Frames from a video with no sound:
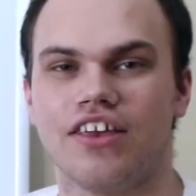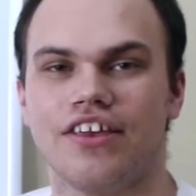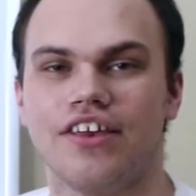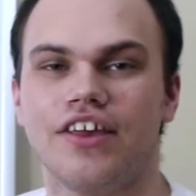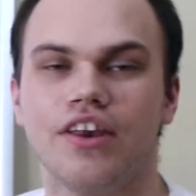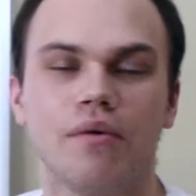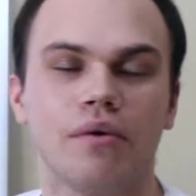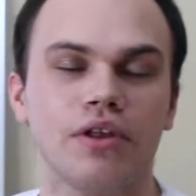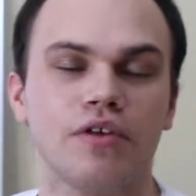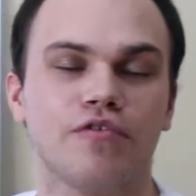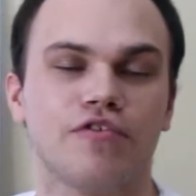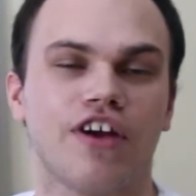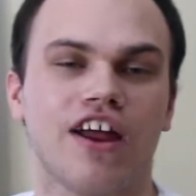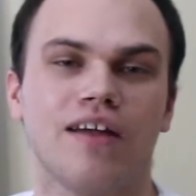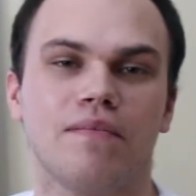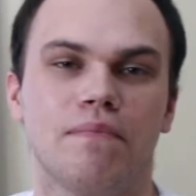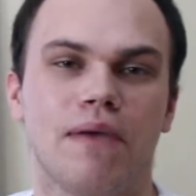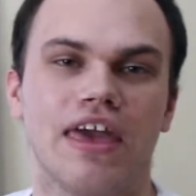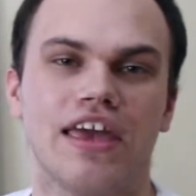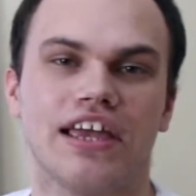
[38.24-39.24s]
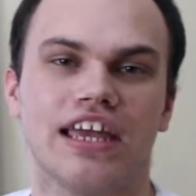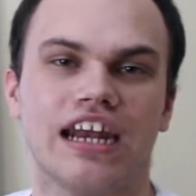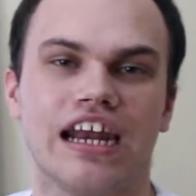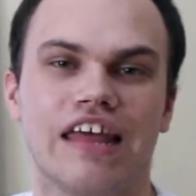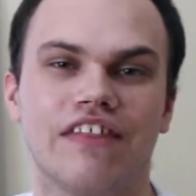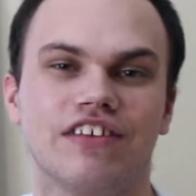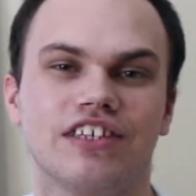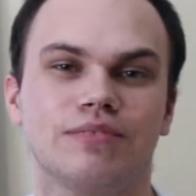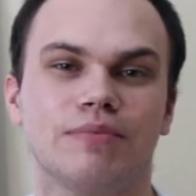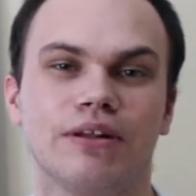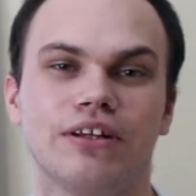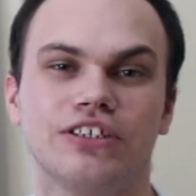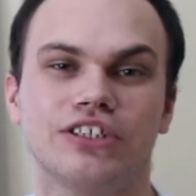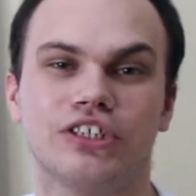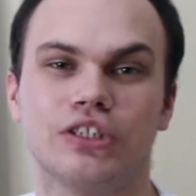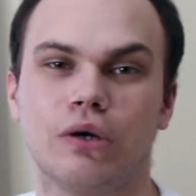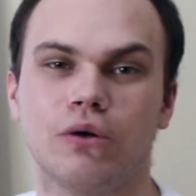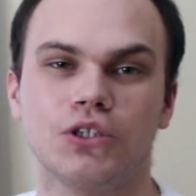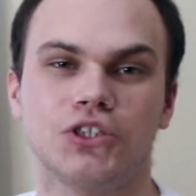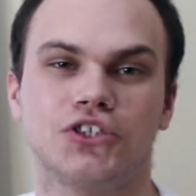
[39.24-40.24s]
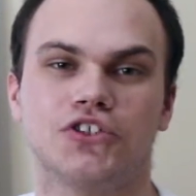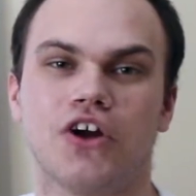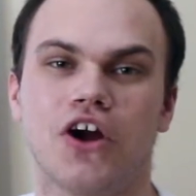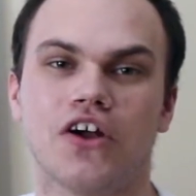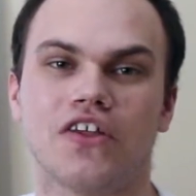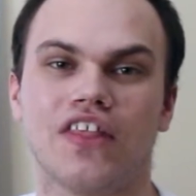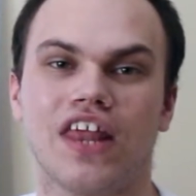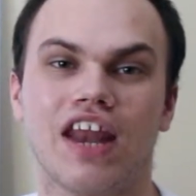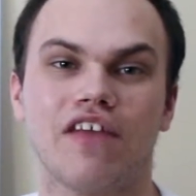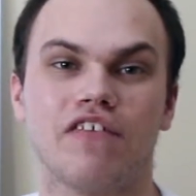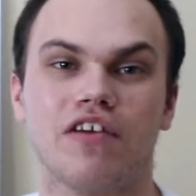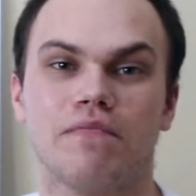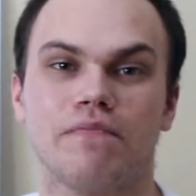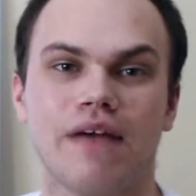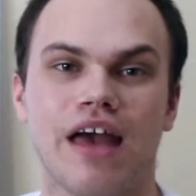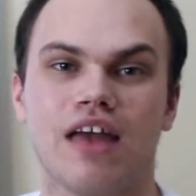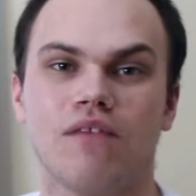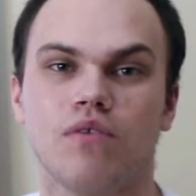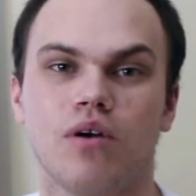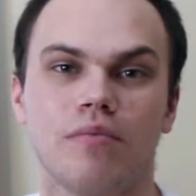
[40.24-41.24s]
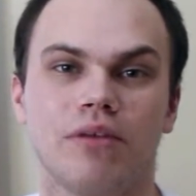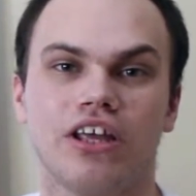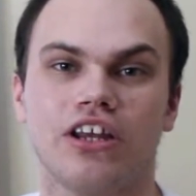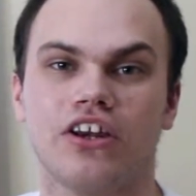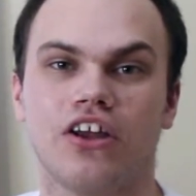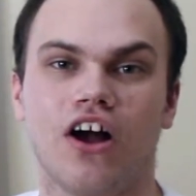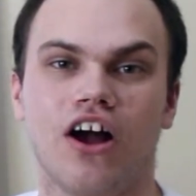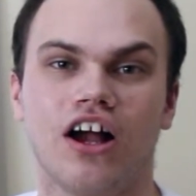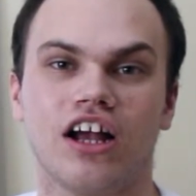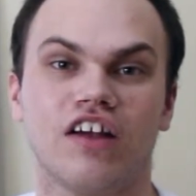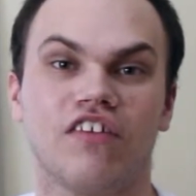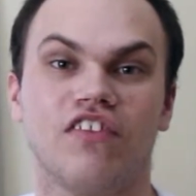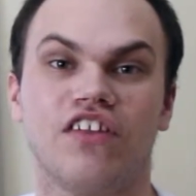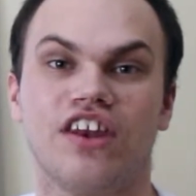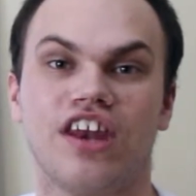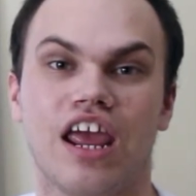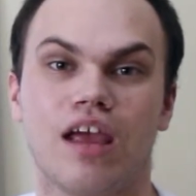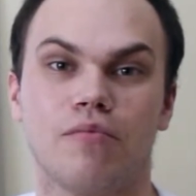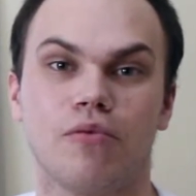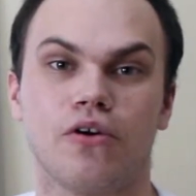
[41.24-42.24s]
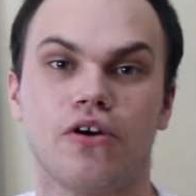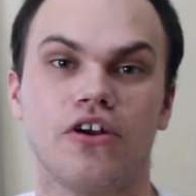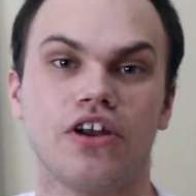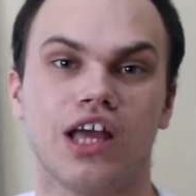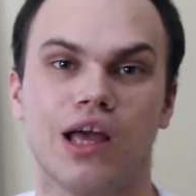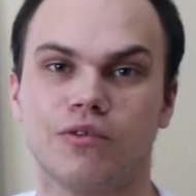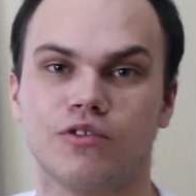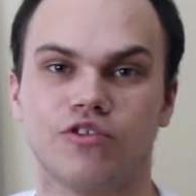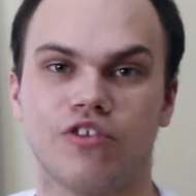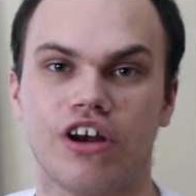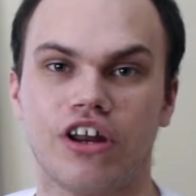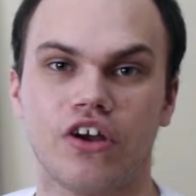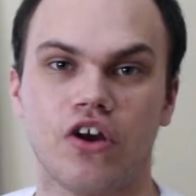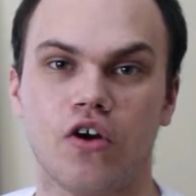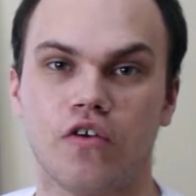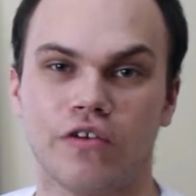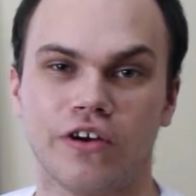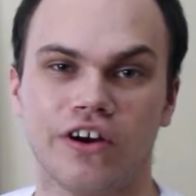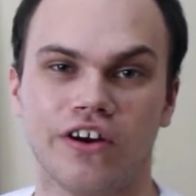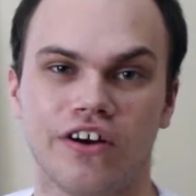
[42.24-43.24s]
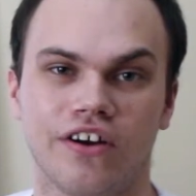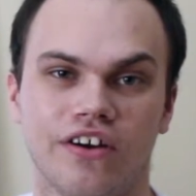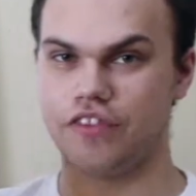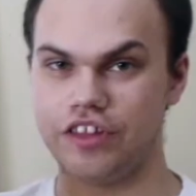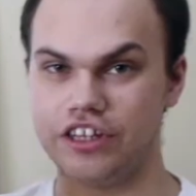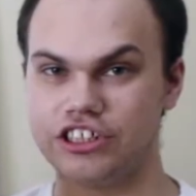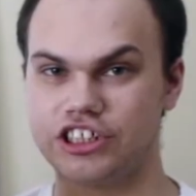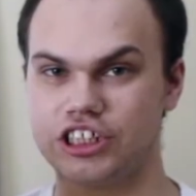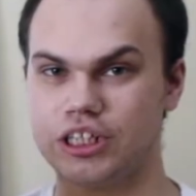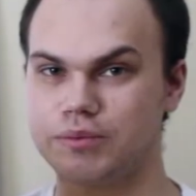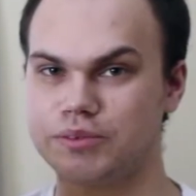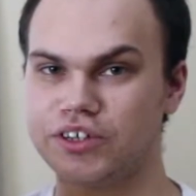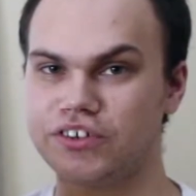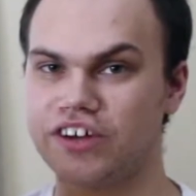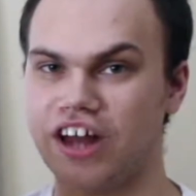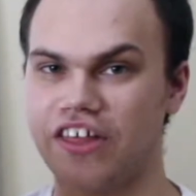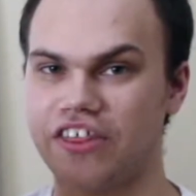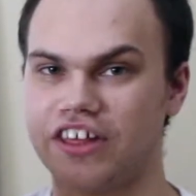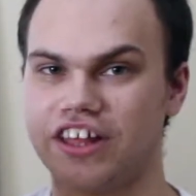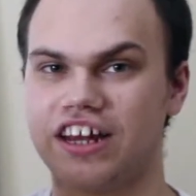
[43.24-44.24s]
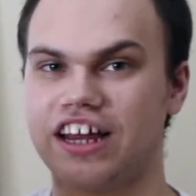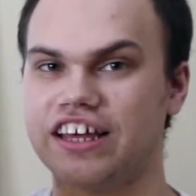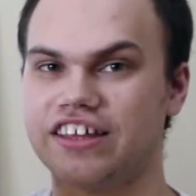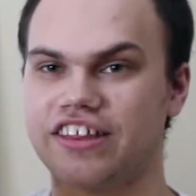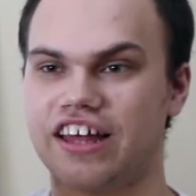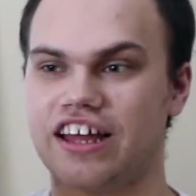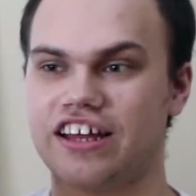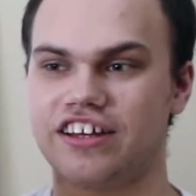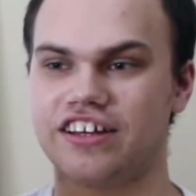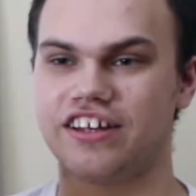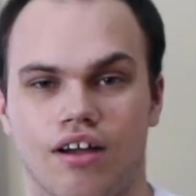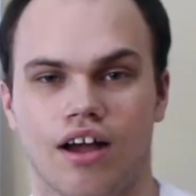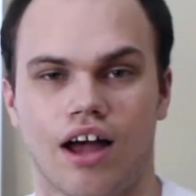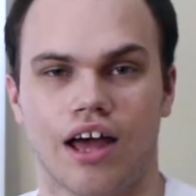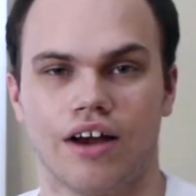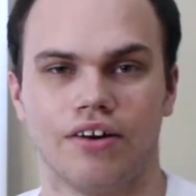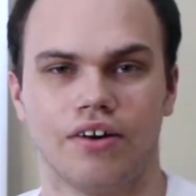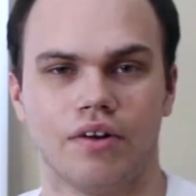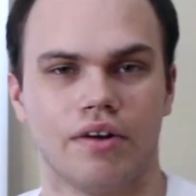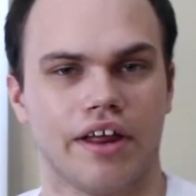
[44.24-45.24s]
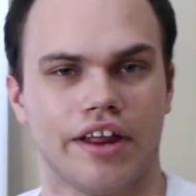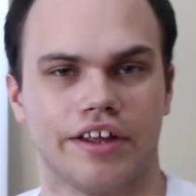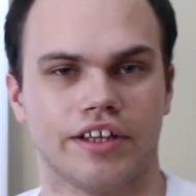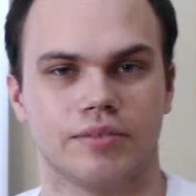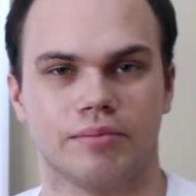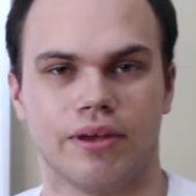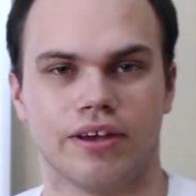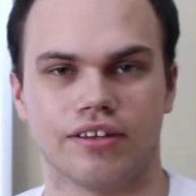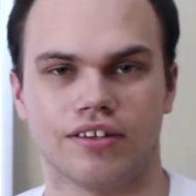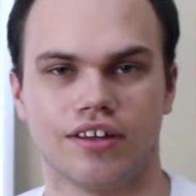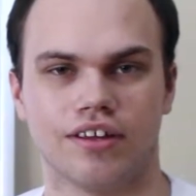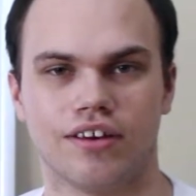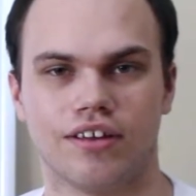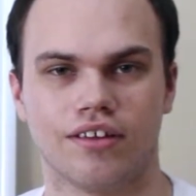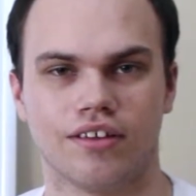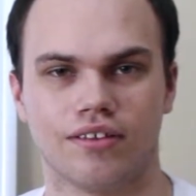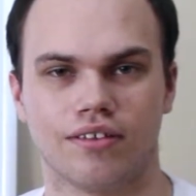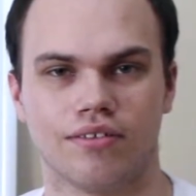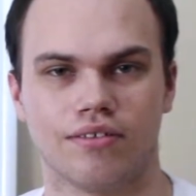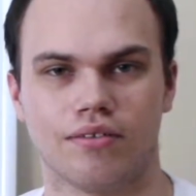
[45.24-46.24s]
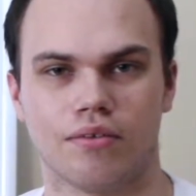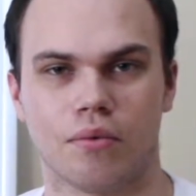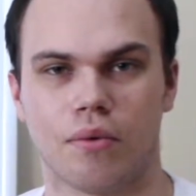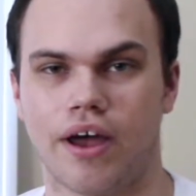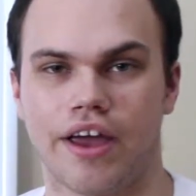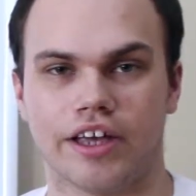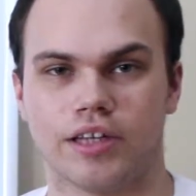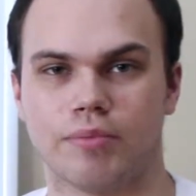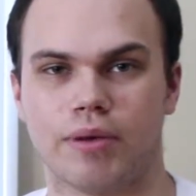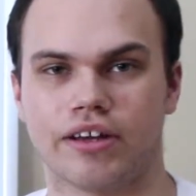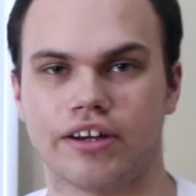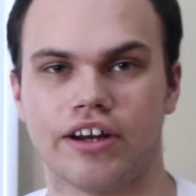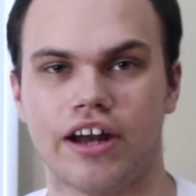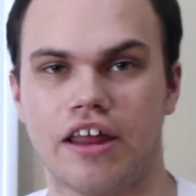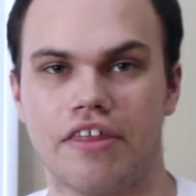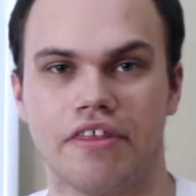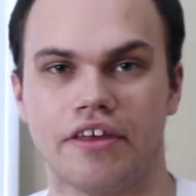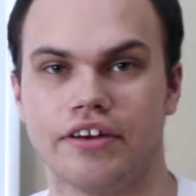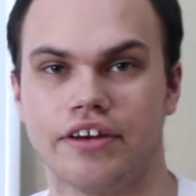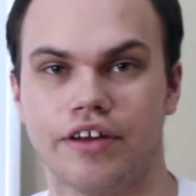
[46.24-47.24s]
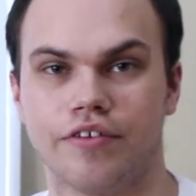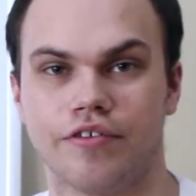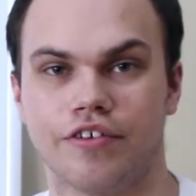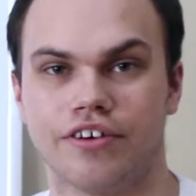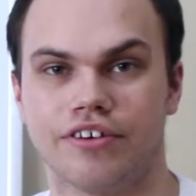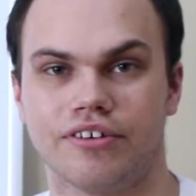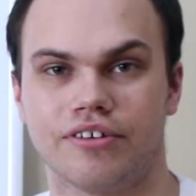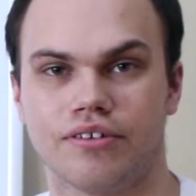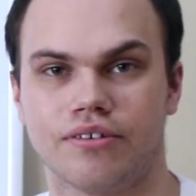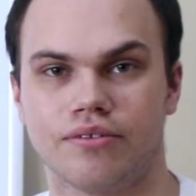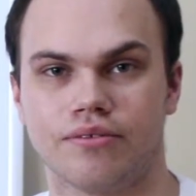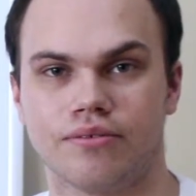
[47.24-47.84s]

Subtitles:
You know when you fry bacon and the smell is so strong that every man, woman, and dog in the neighborhood comes running over? These chips are nothing like that. I don't know what I expected. Why I expected anything different.